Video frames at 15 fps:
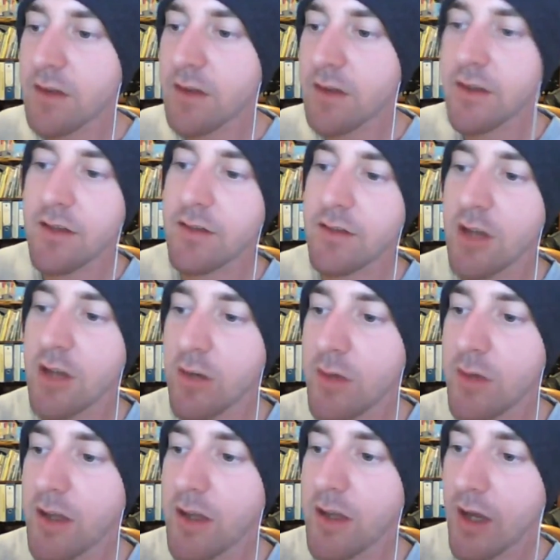Is it going to be
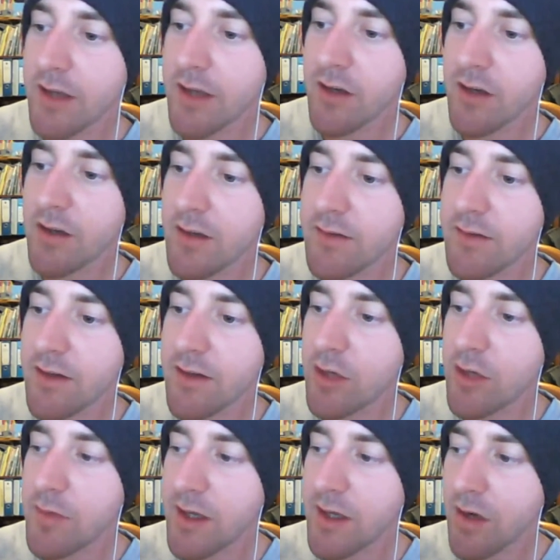is there going to
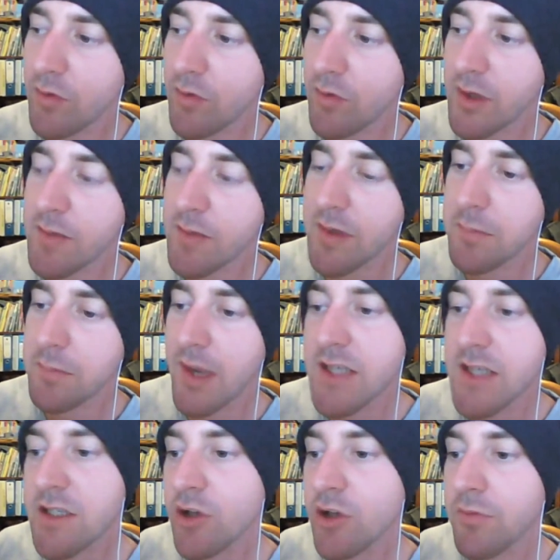be a really big painting
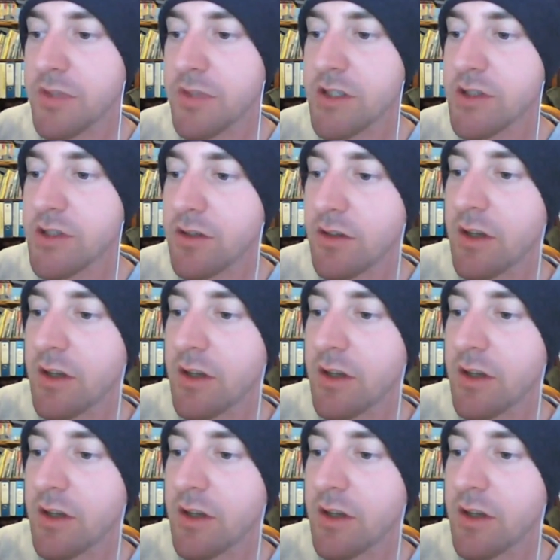competition?